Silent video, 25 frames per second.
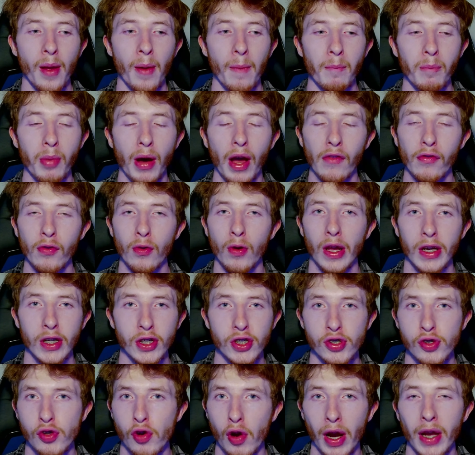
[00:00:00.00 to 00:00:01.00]
but I feel like
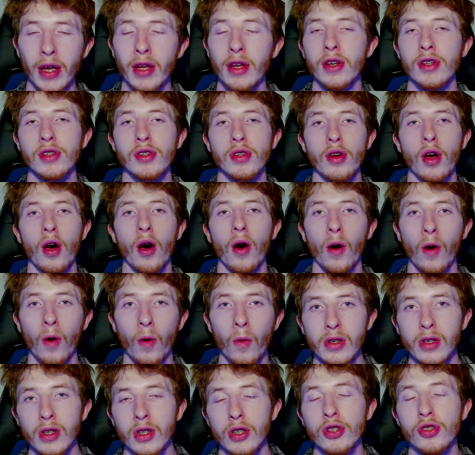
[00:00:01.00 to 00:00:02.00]
striking as a whole,
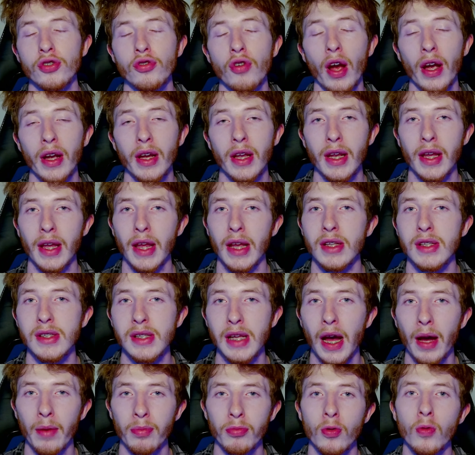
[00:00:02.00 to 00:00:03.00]
striking against
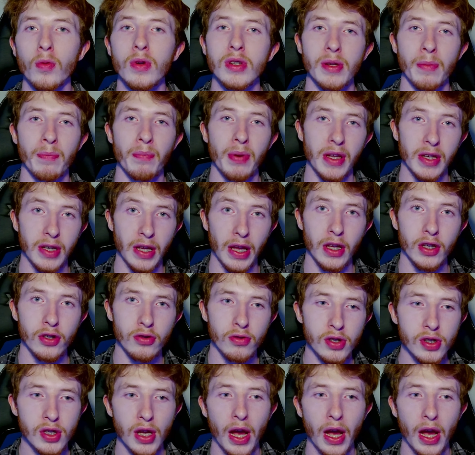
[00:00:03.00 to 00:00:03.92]
Abdul is a bit dangerous.